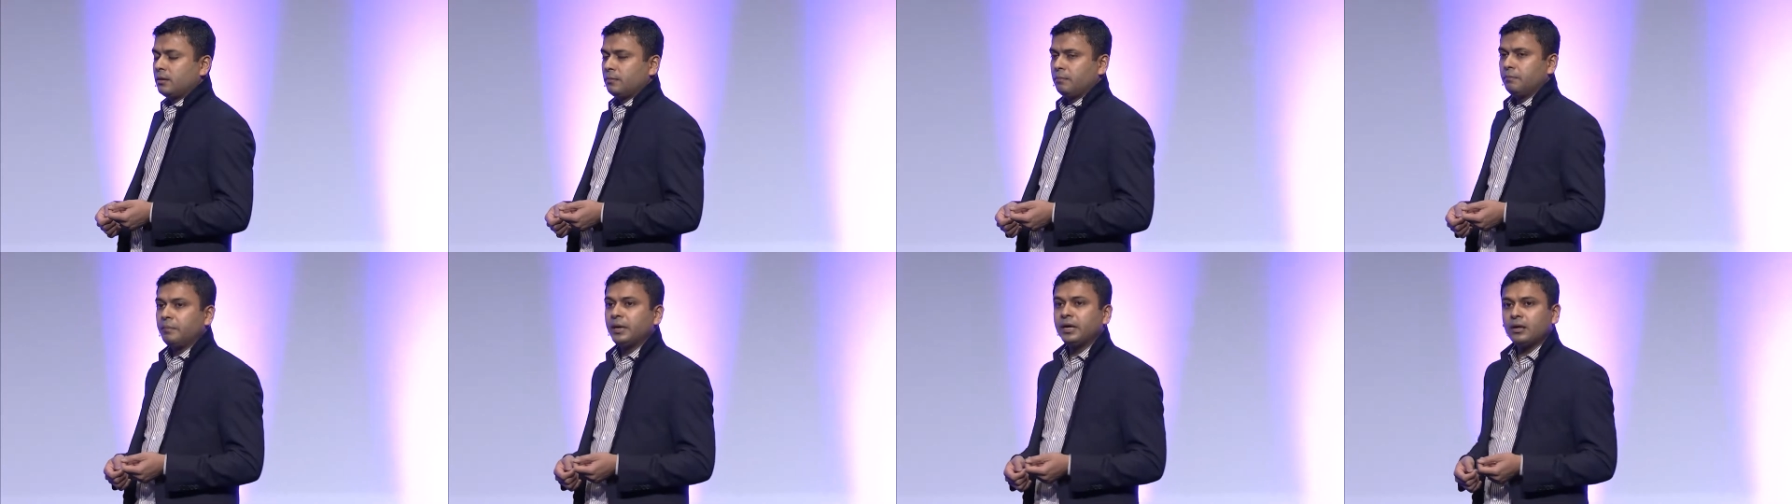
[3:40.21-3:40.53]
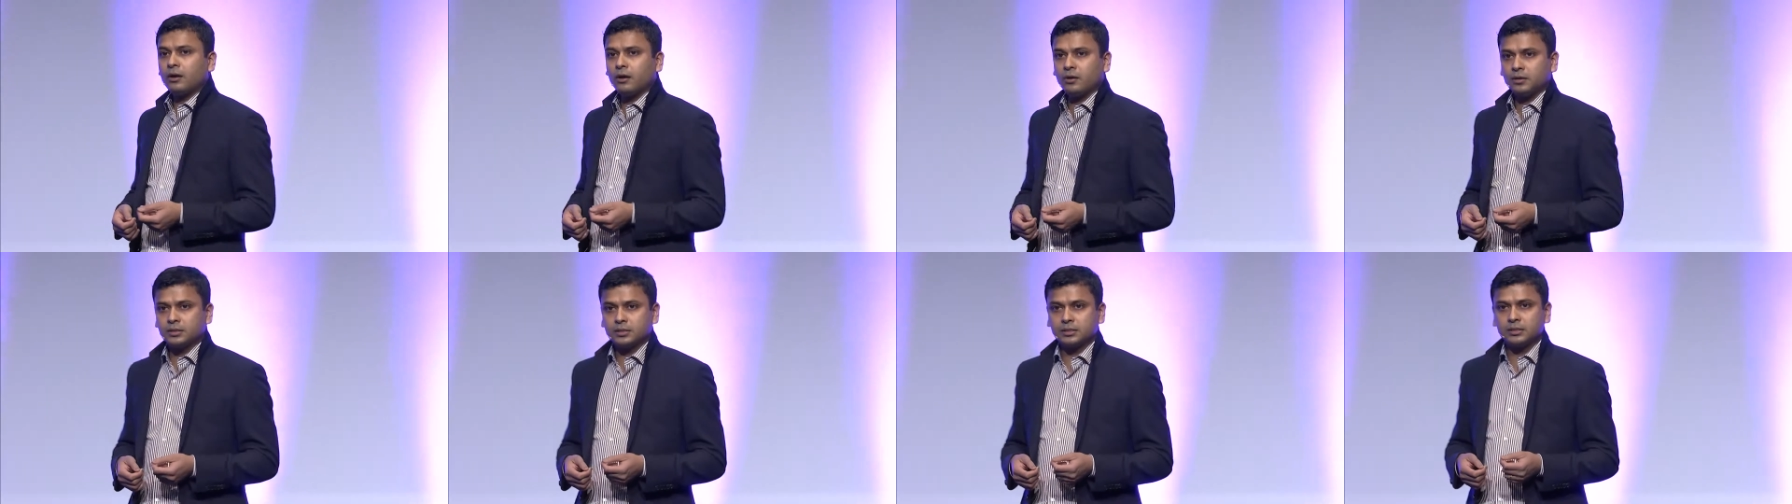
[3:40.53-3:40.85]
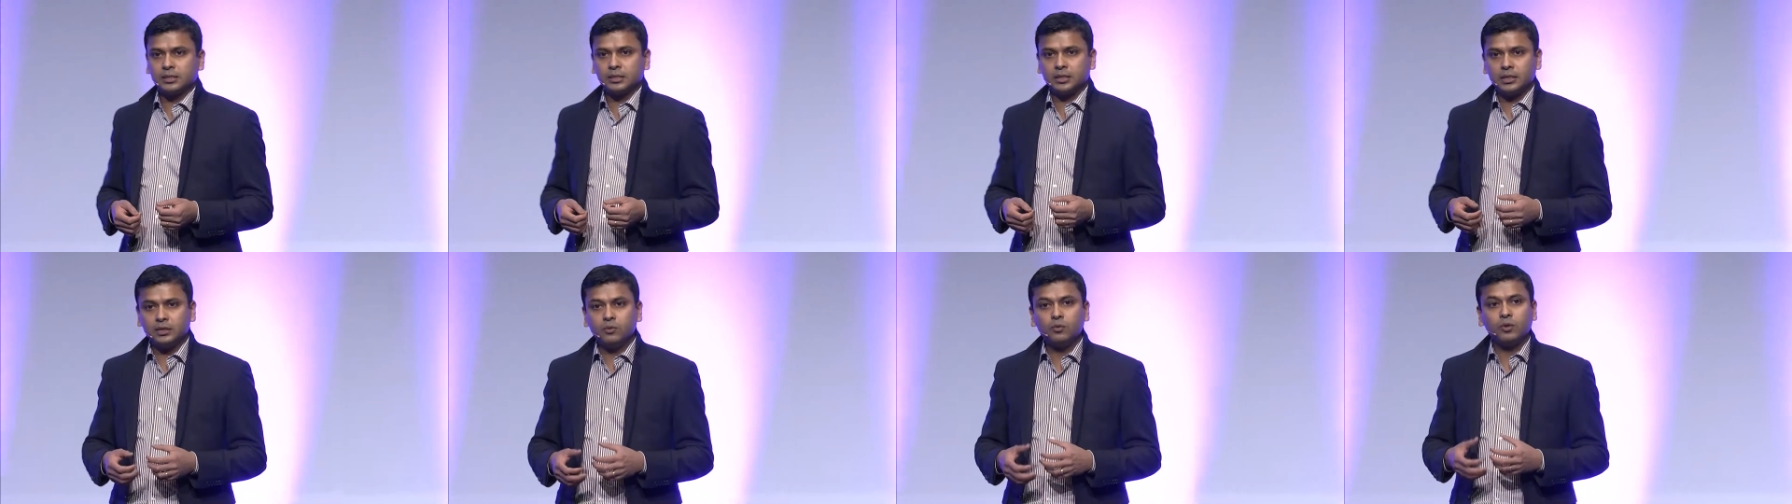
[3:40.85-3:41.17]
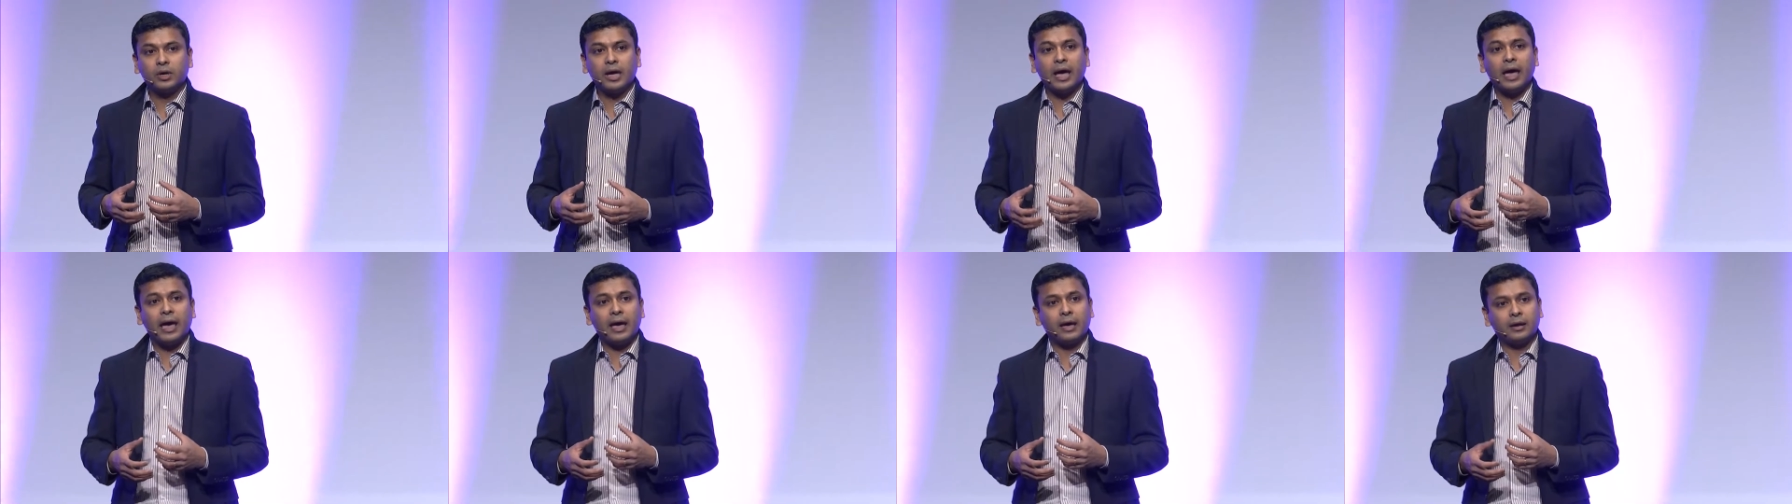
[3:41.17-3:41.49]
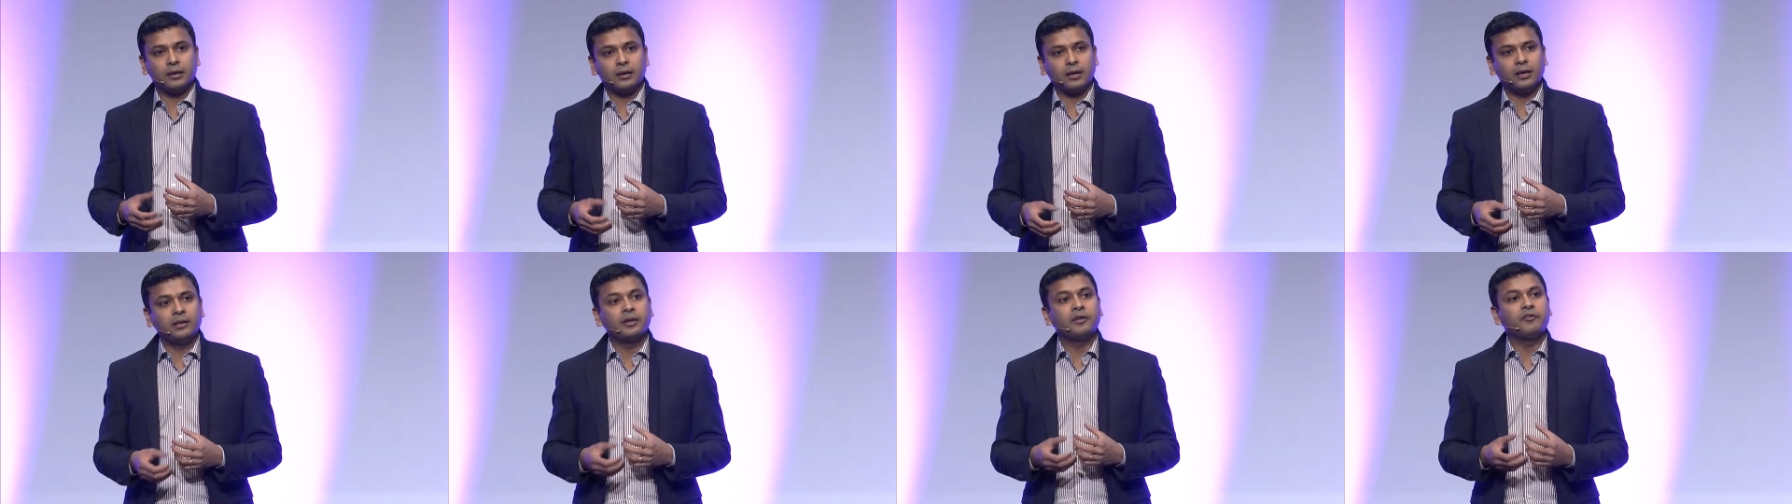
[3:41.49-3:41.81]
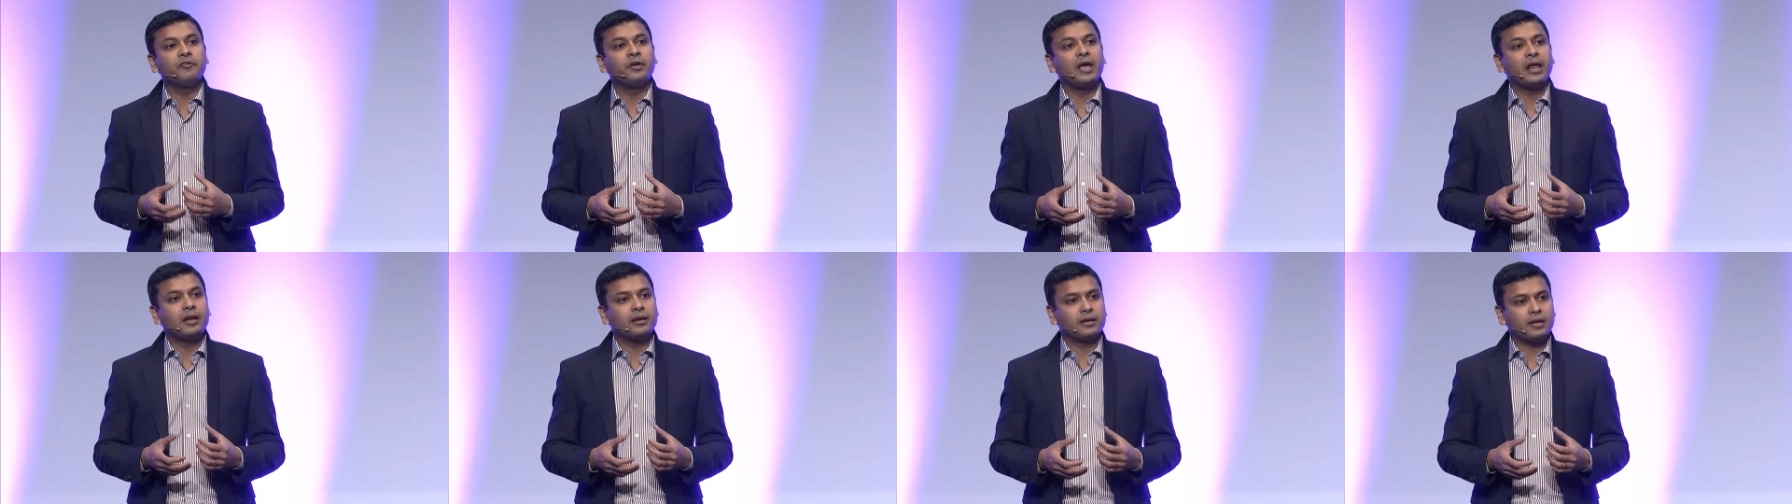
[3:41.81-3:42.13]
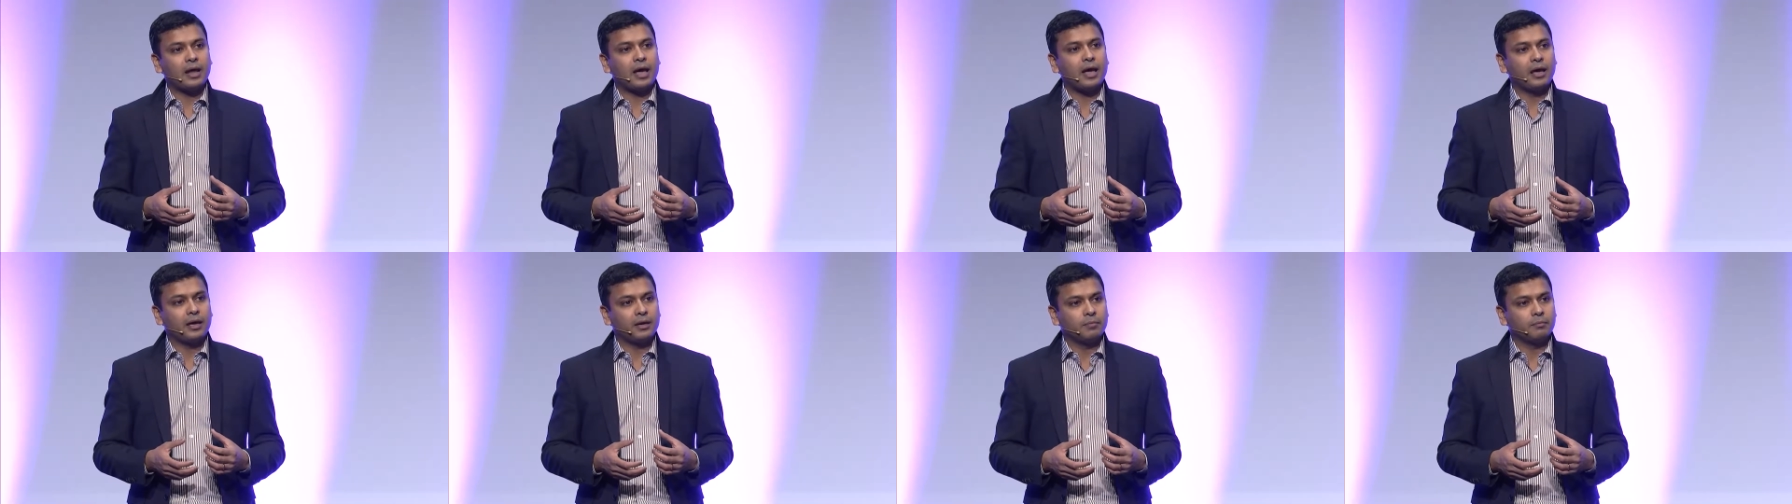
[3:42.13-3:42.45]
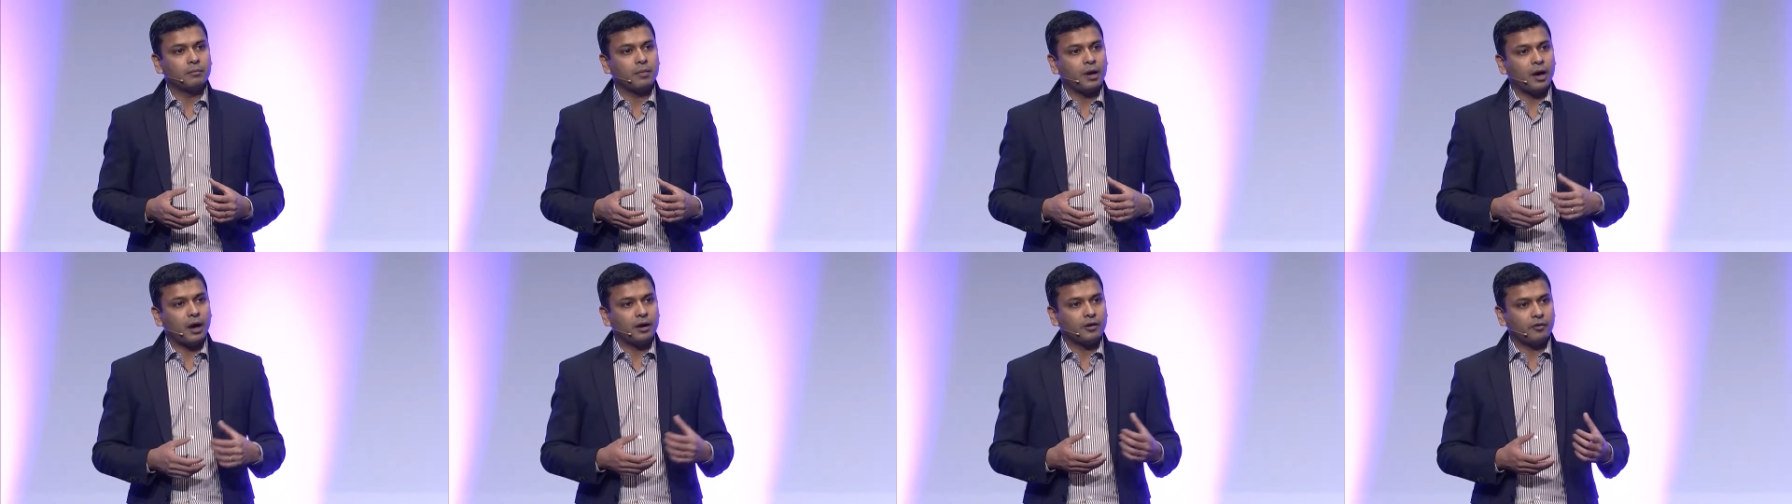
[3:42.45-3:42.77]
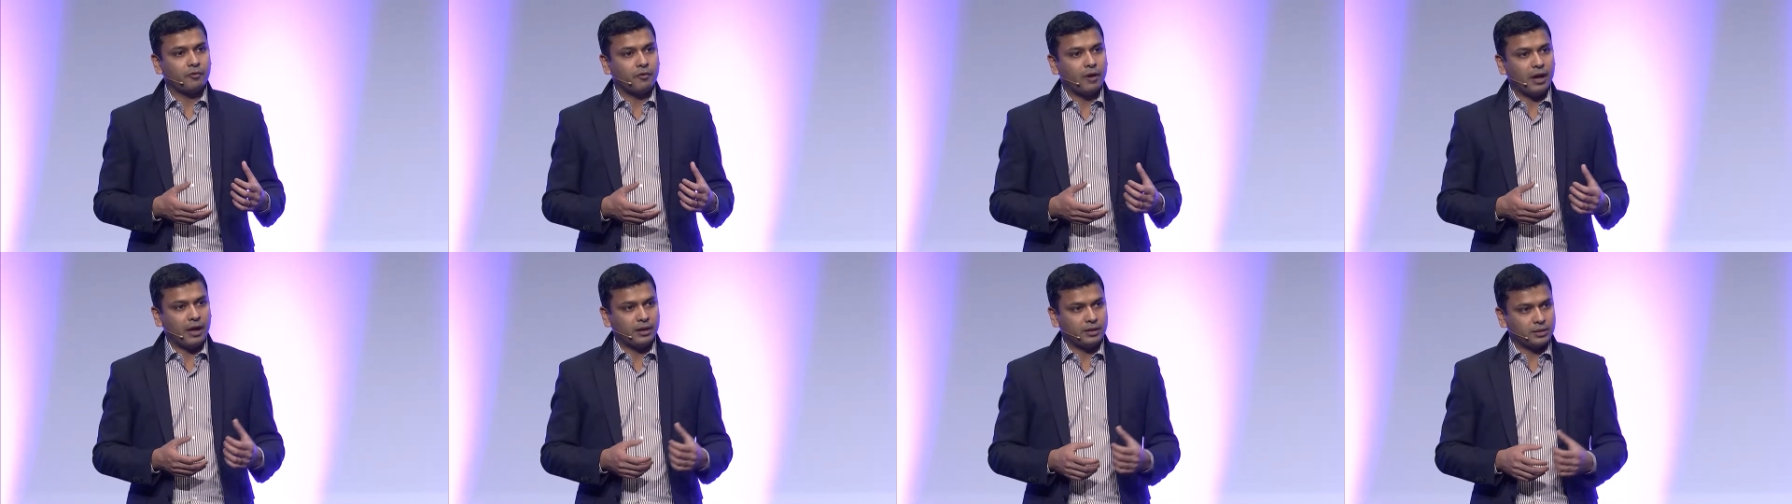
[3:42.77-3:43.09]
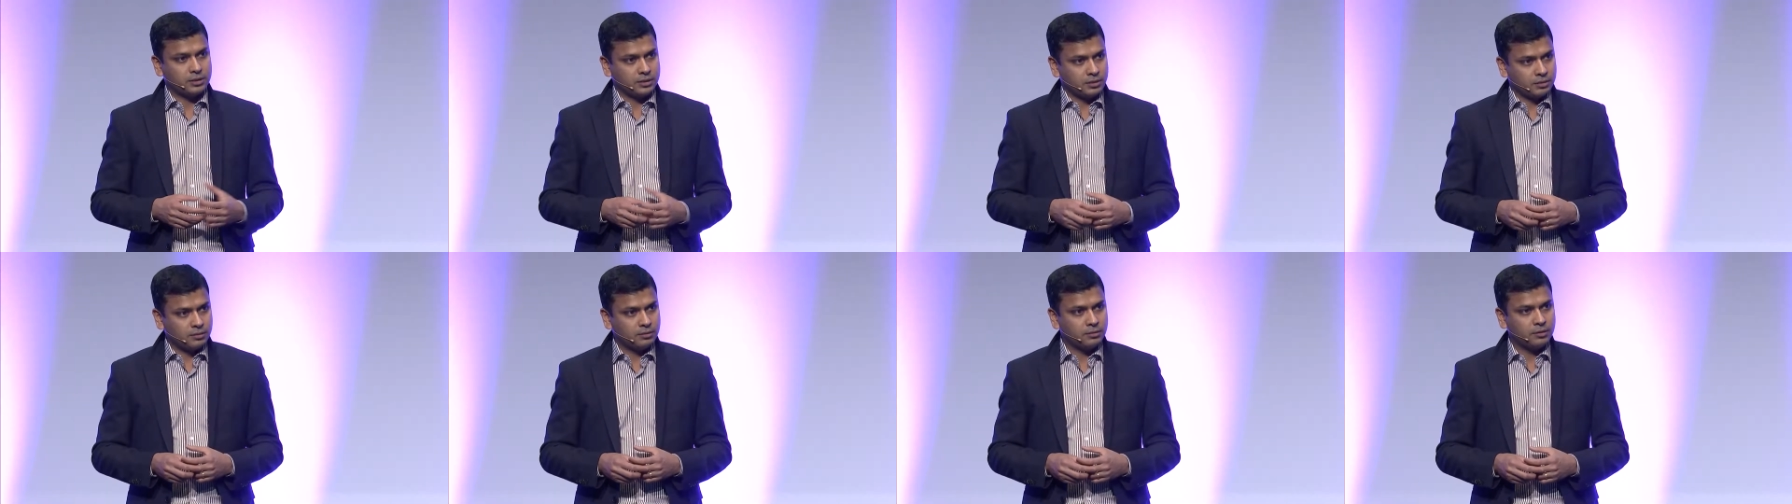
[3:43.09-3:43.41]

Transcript: because you can, in real time, underwrite.